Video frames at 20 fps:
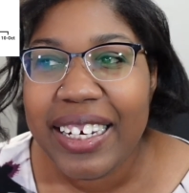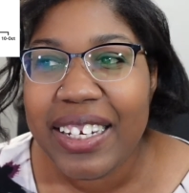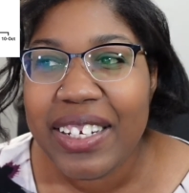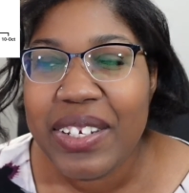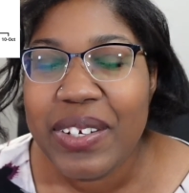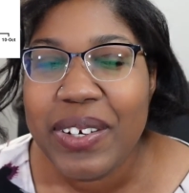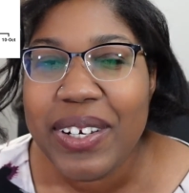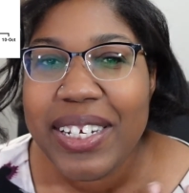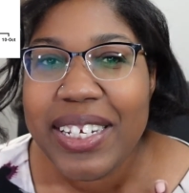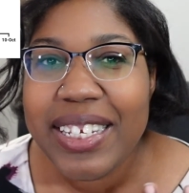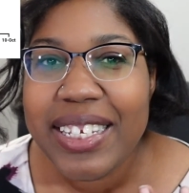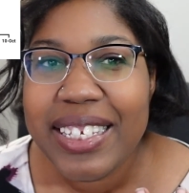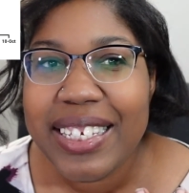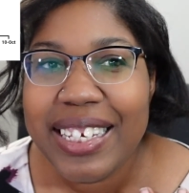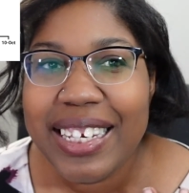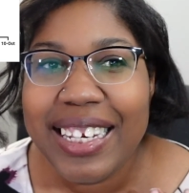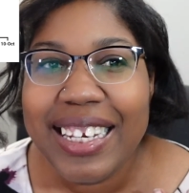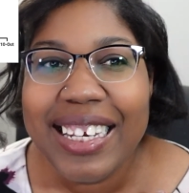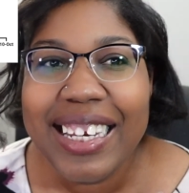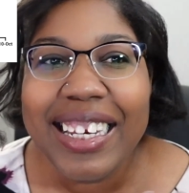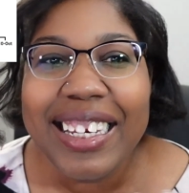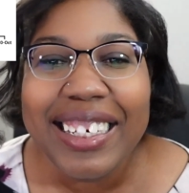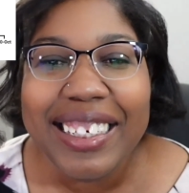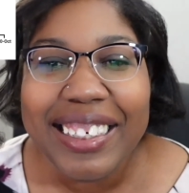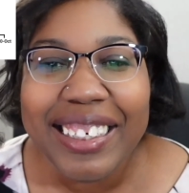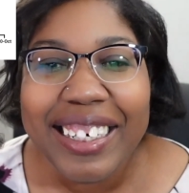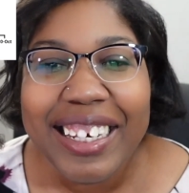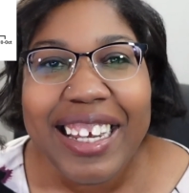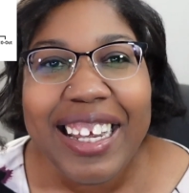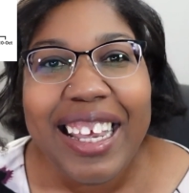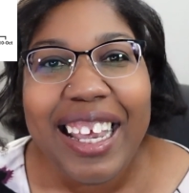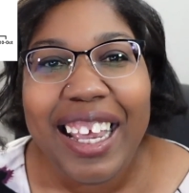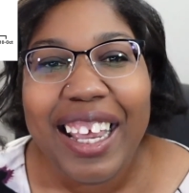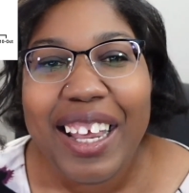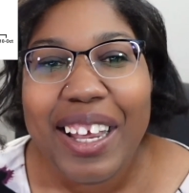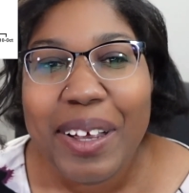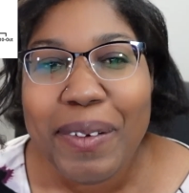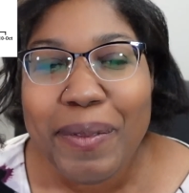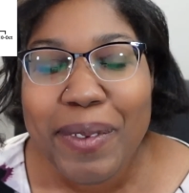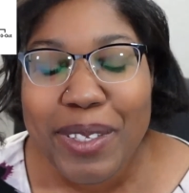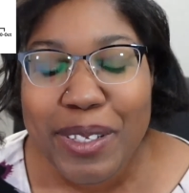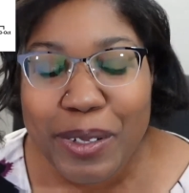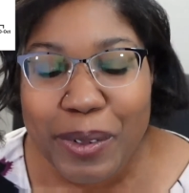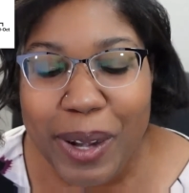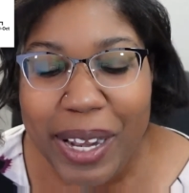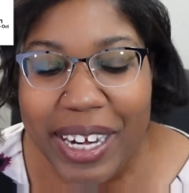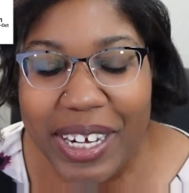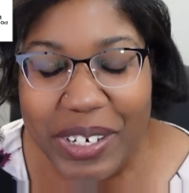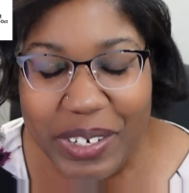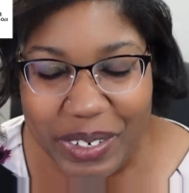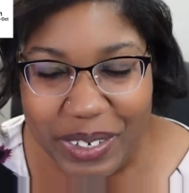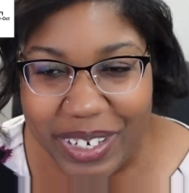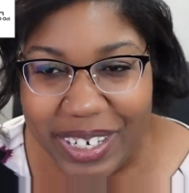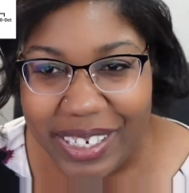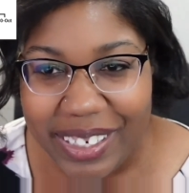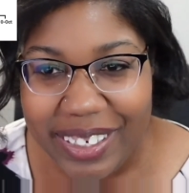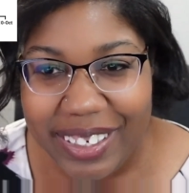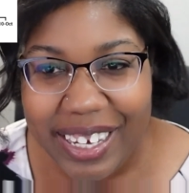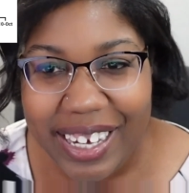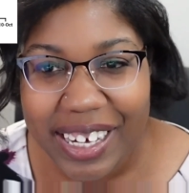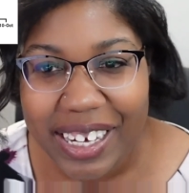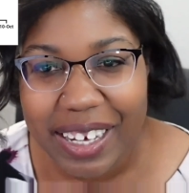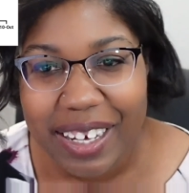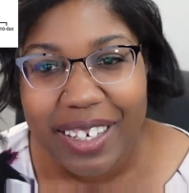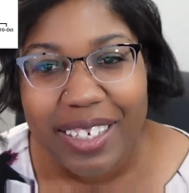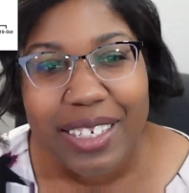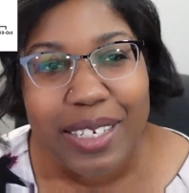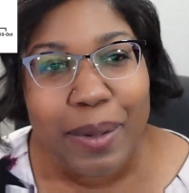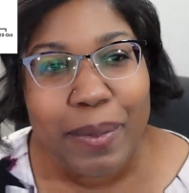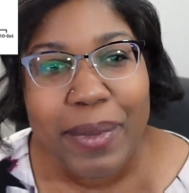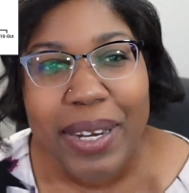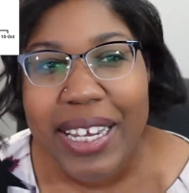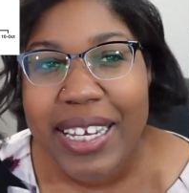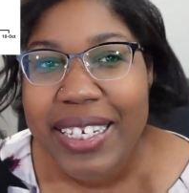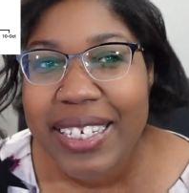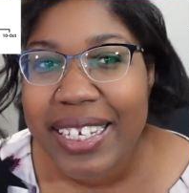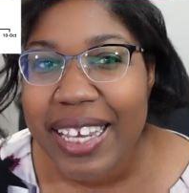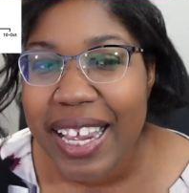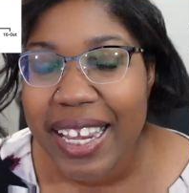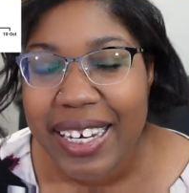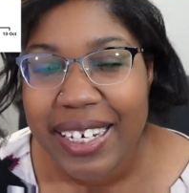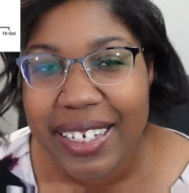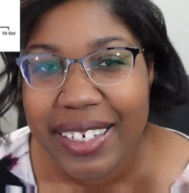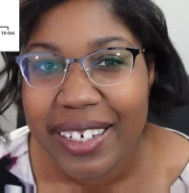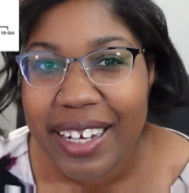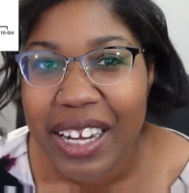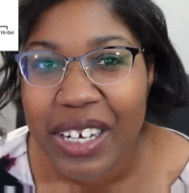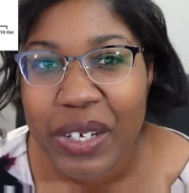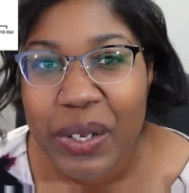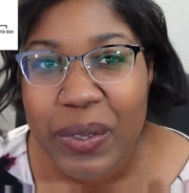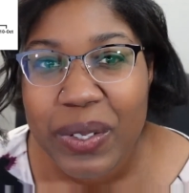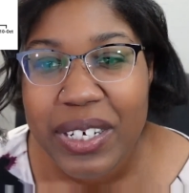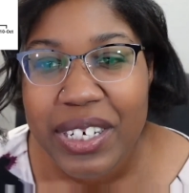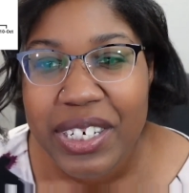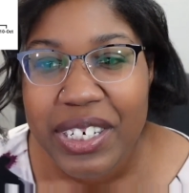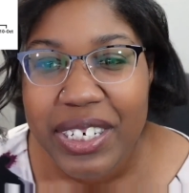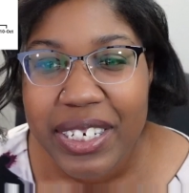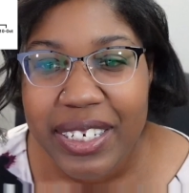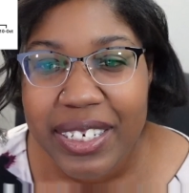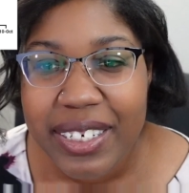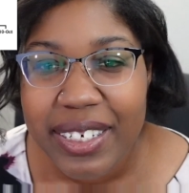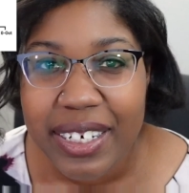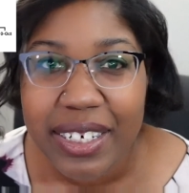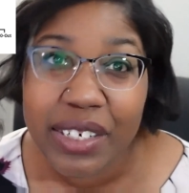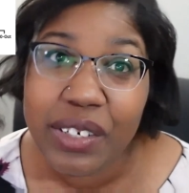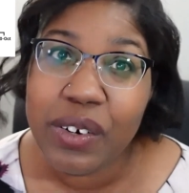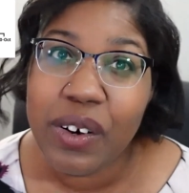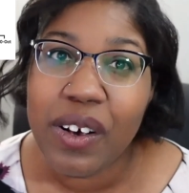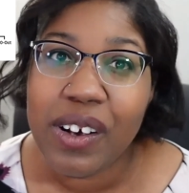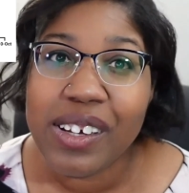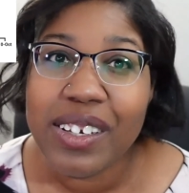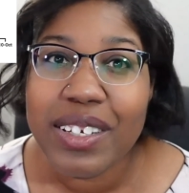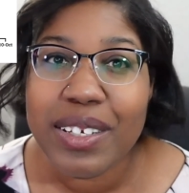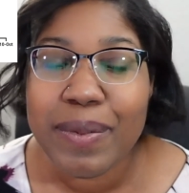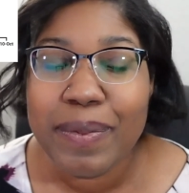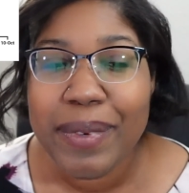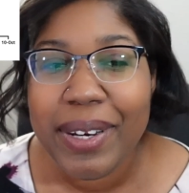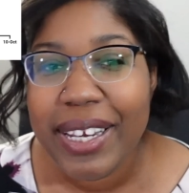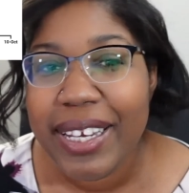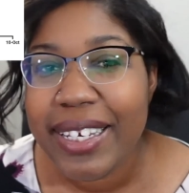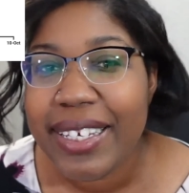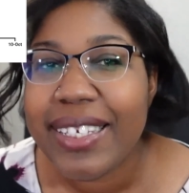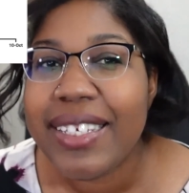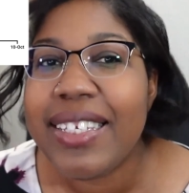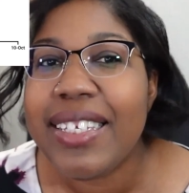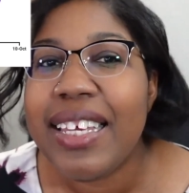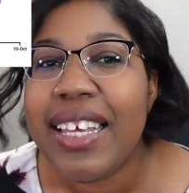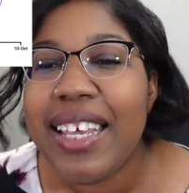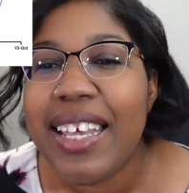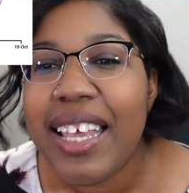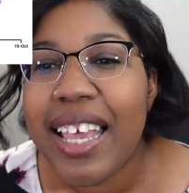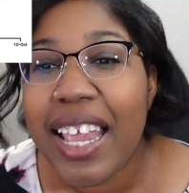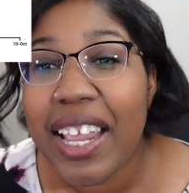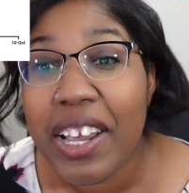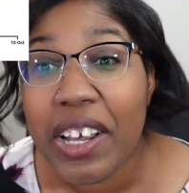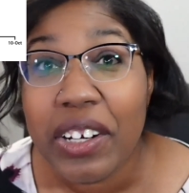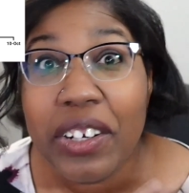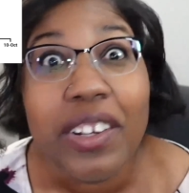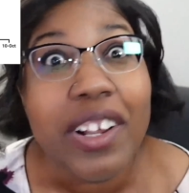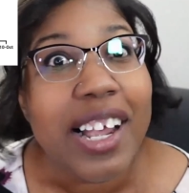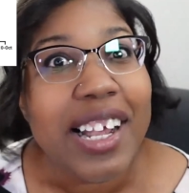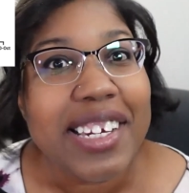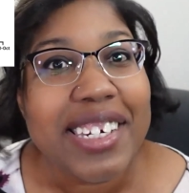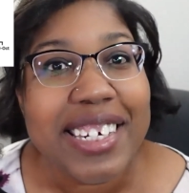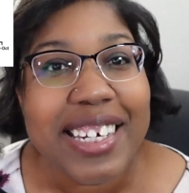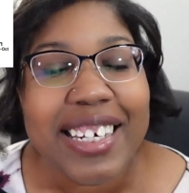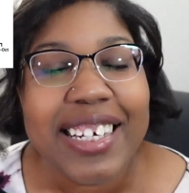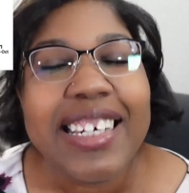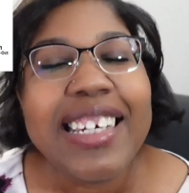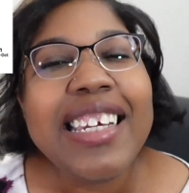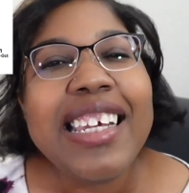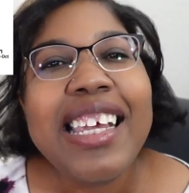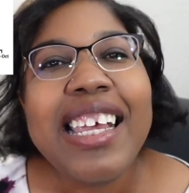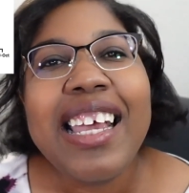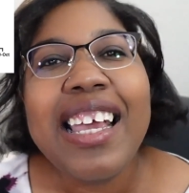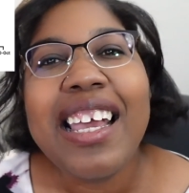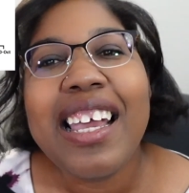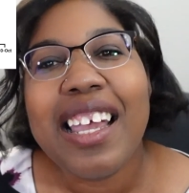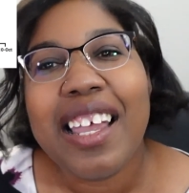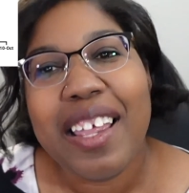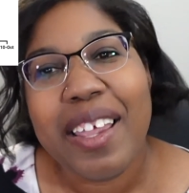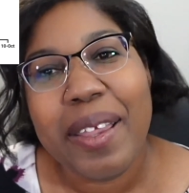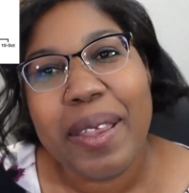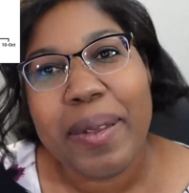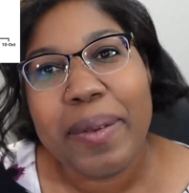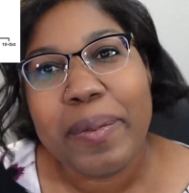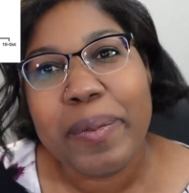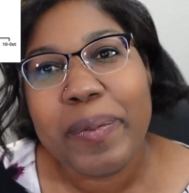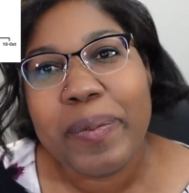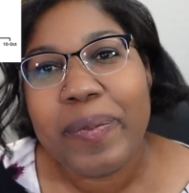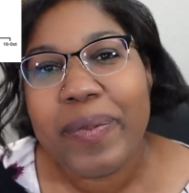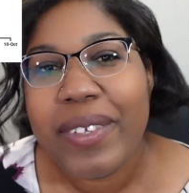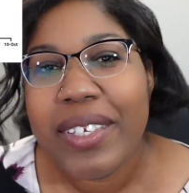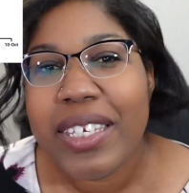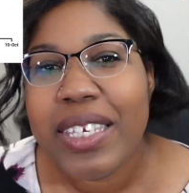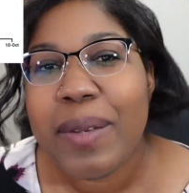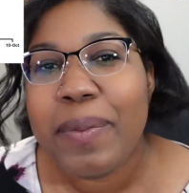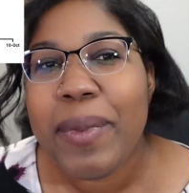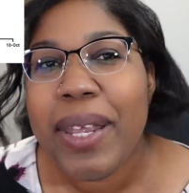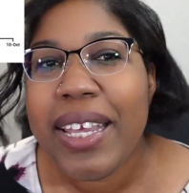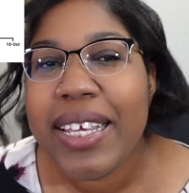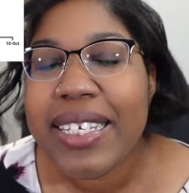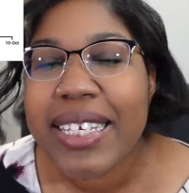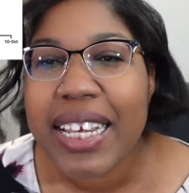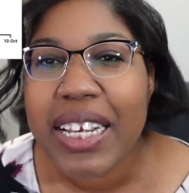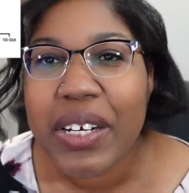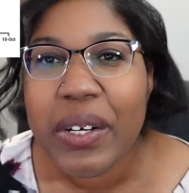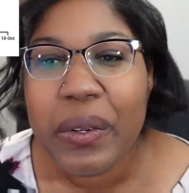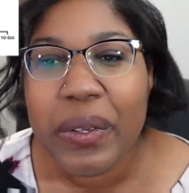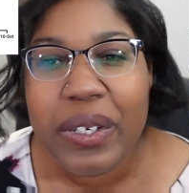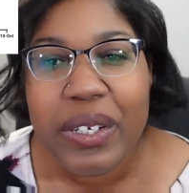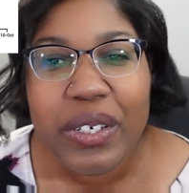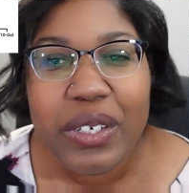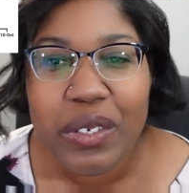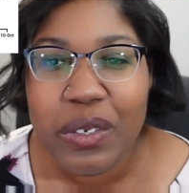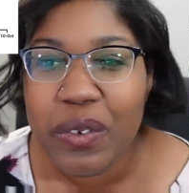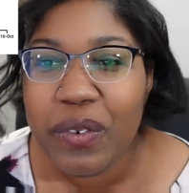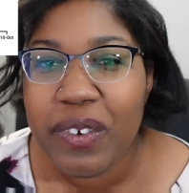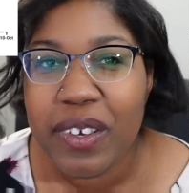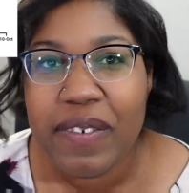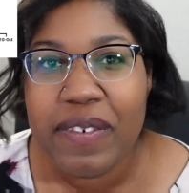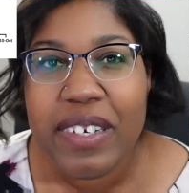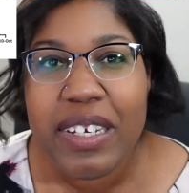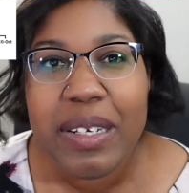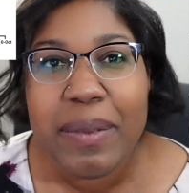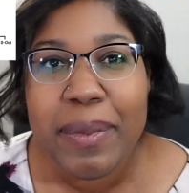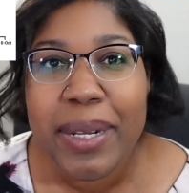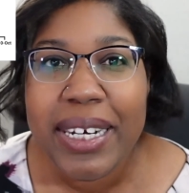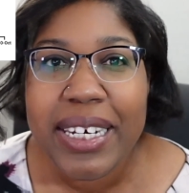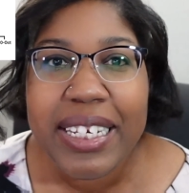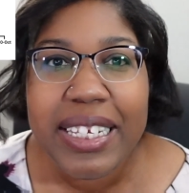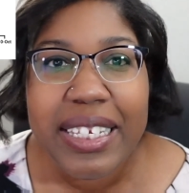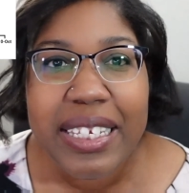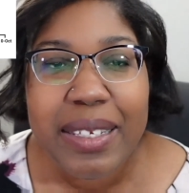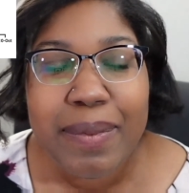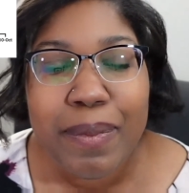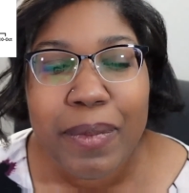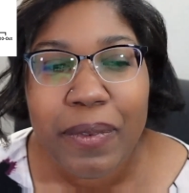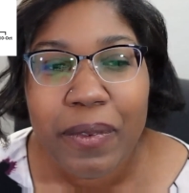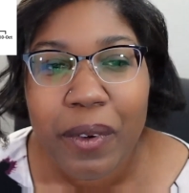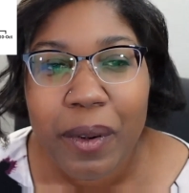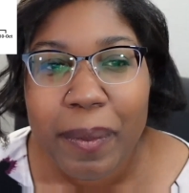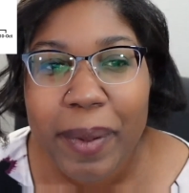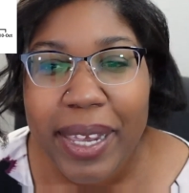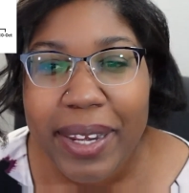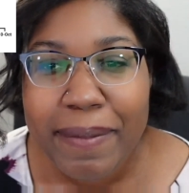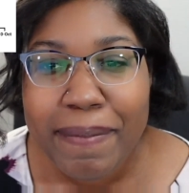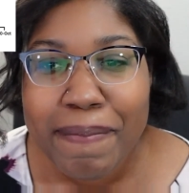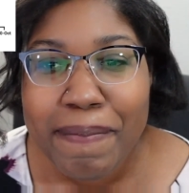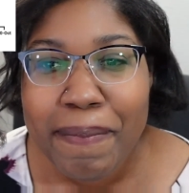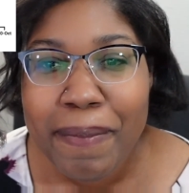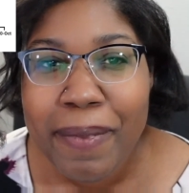as you can see, it's quite interesting. Like some days I got no stitching done at all. Some days I got a lot done. Some days I could only do 15 minutes before bed.